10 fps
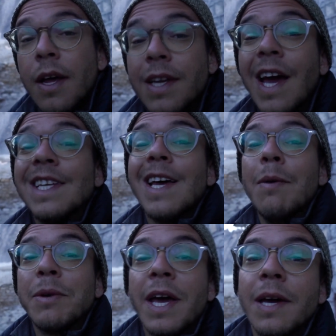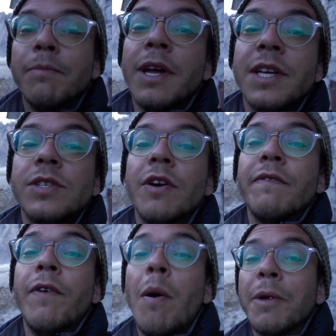nighttime came and he started
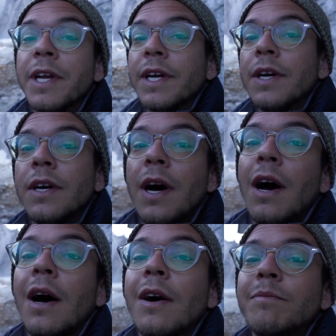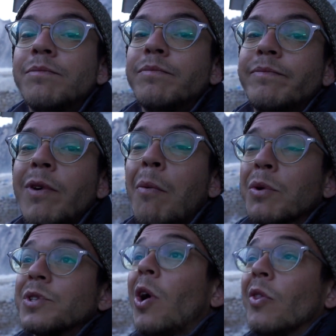vomiting
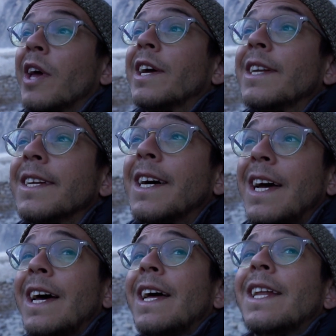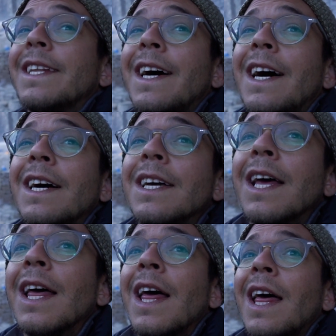almost all night. And
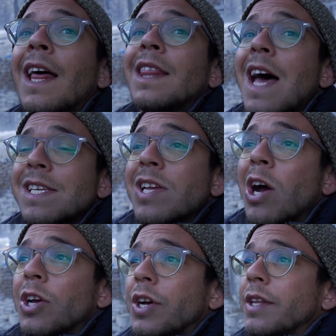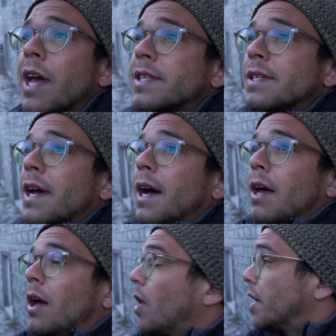that's not good. That's
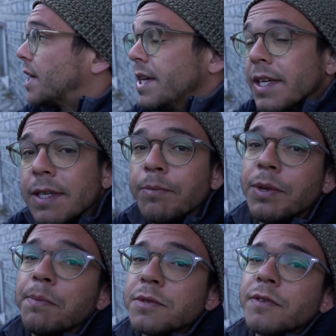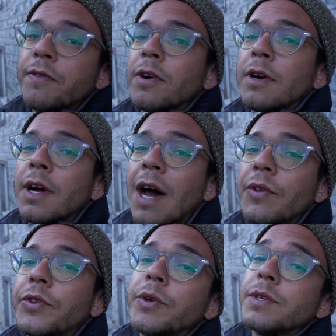a lot of key symptoms for
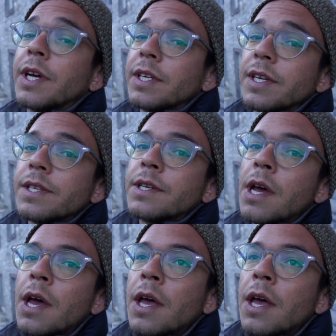altitude sickness.